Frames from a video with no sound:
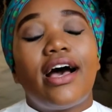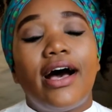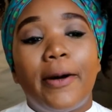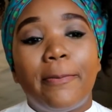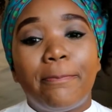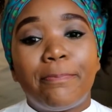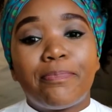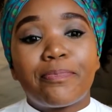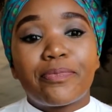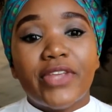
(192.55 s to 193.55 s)

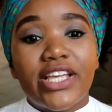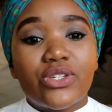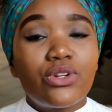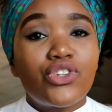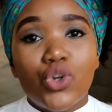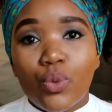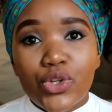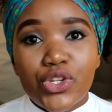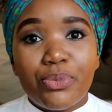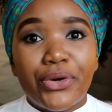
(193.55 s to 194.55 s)
as soon as your
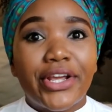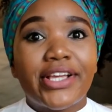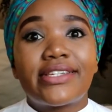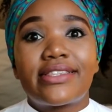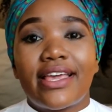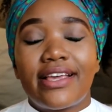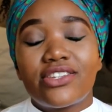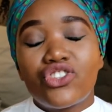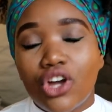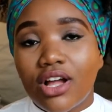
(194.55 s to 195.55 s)
water breaks, there is
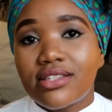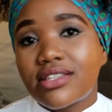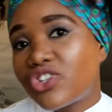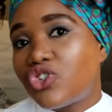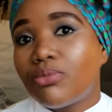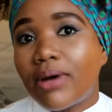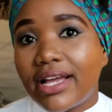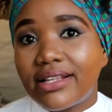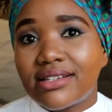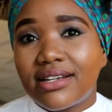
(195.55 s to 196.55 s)
a chance that you
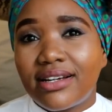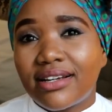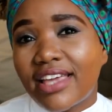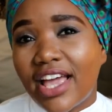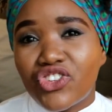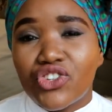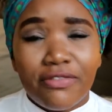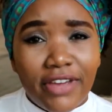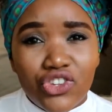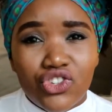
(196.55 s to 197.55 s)
might catch
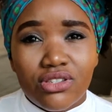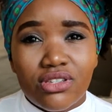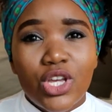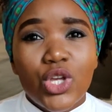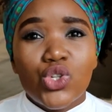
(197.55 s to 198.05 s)
infections.